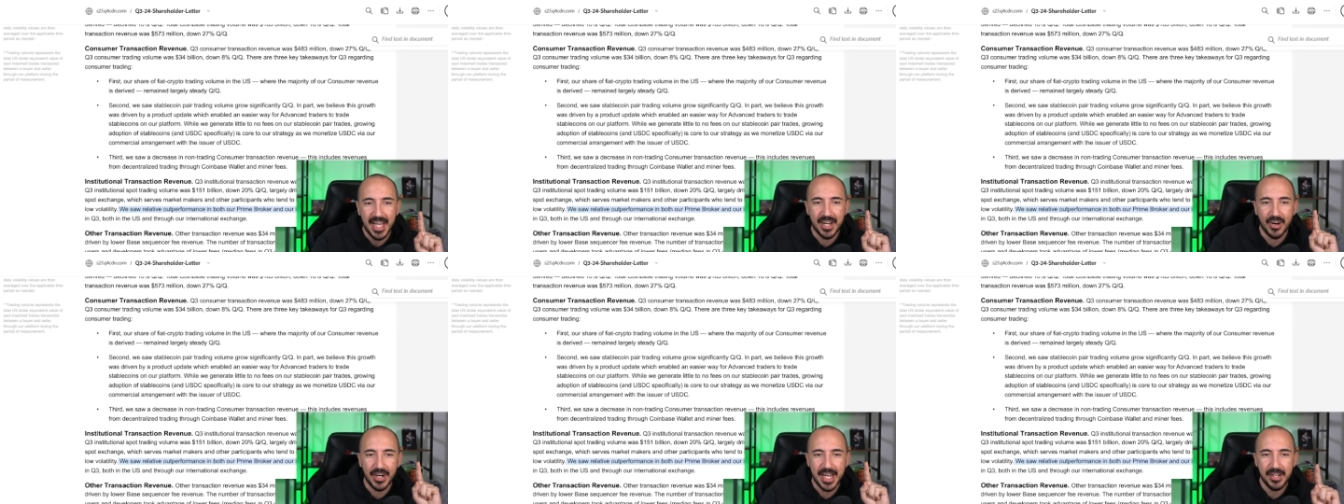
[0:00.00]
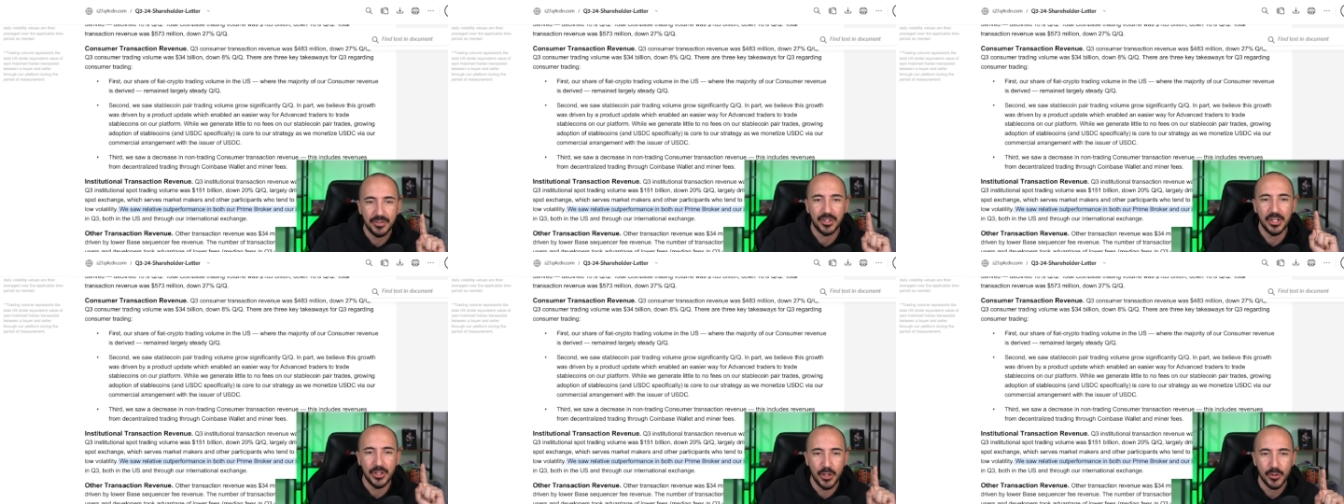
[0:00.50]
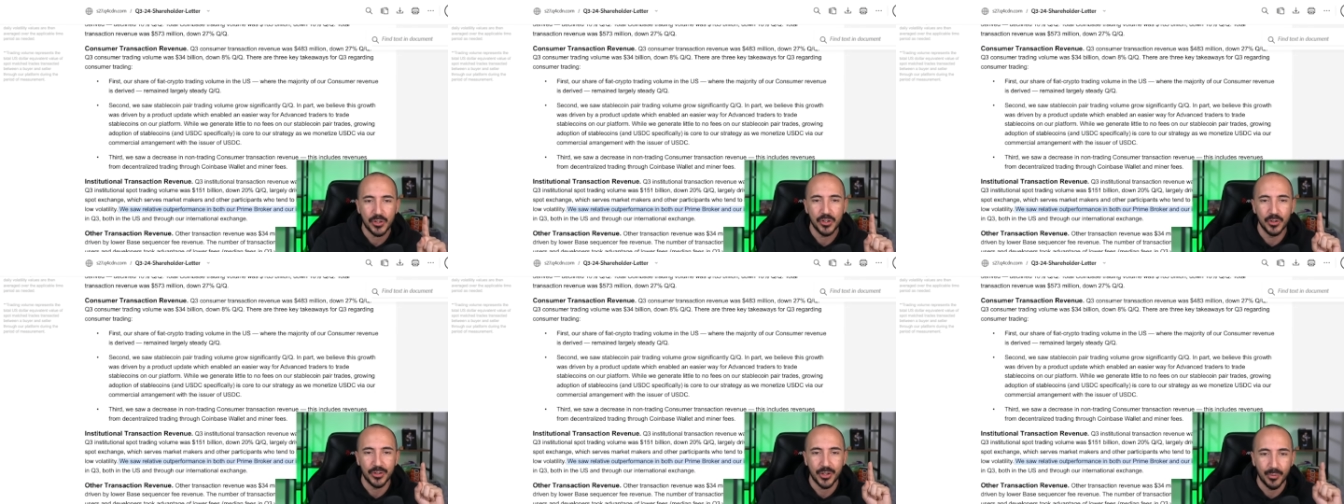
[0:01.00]
in our
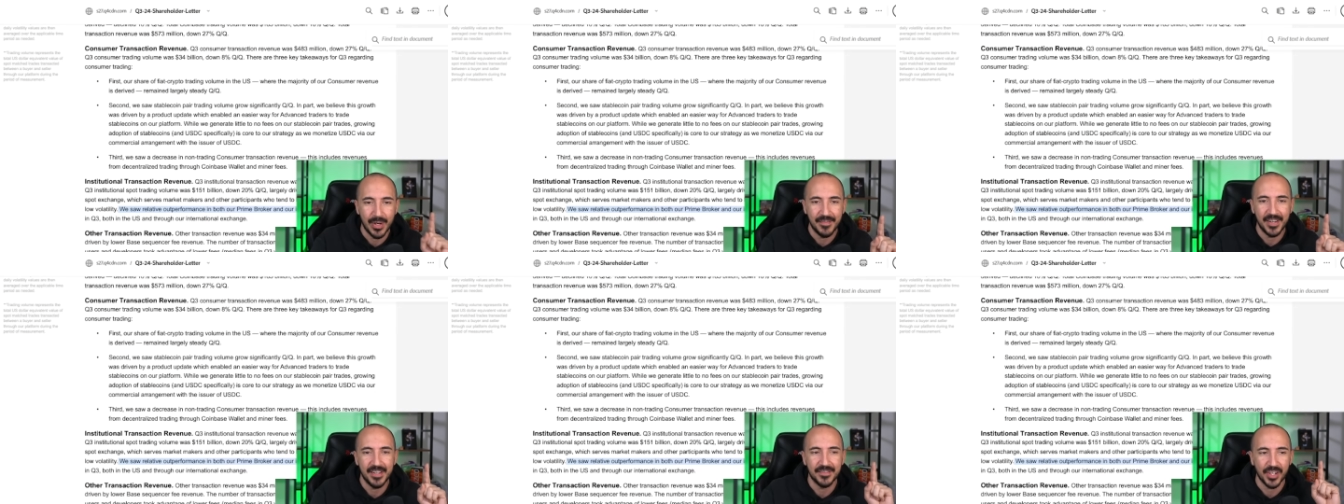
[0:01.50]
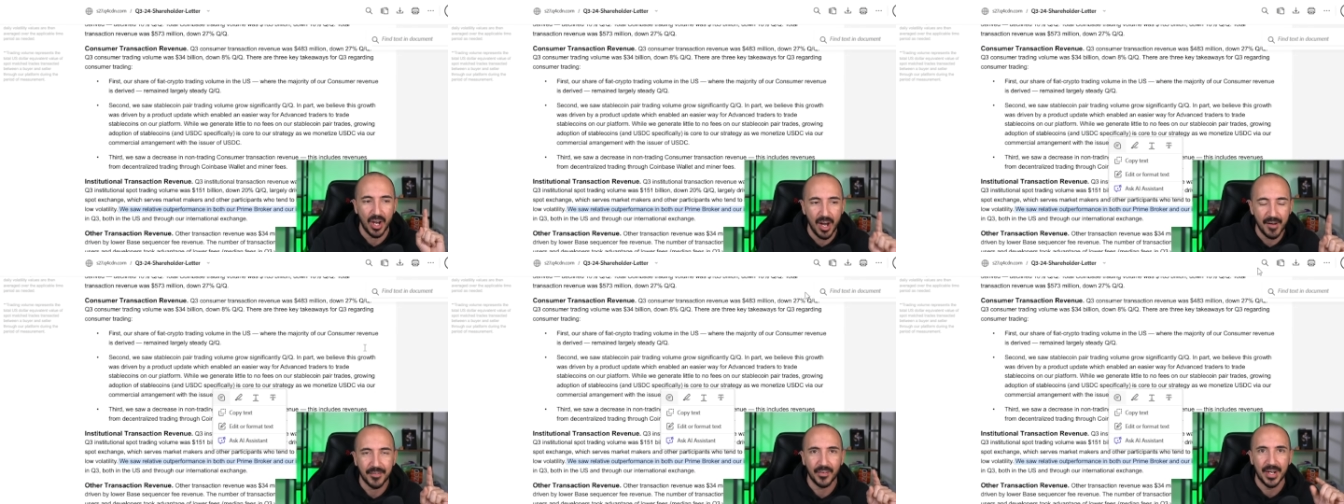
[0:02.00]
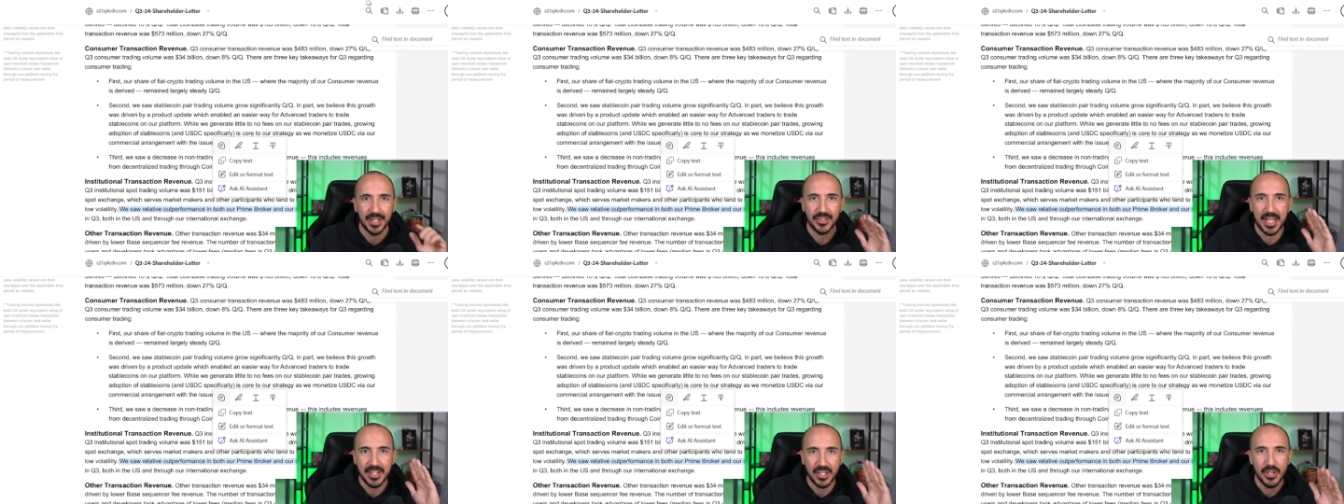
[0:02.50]
institutional derivatives offerings
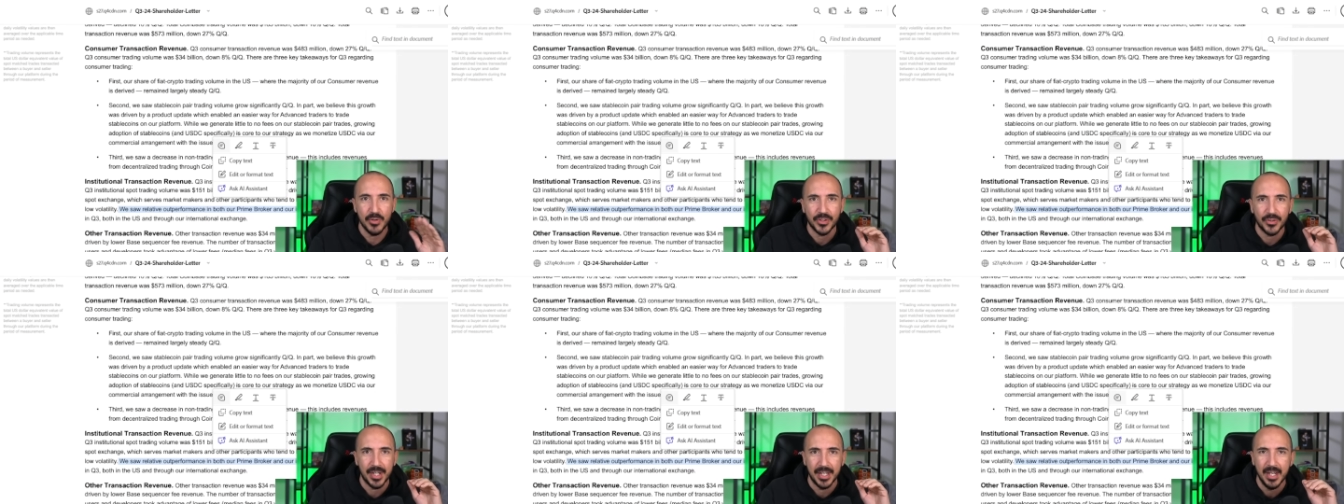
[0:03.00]
in Q3.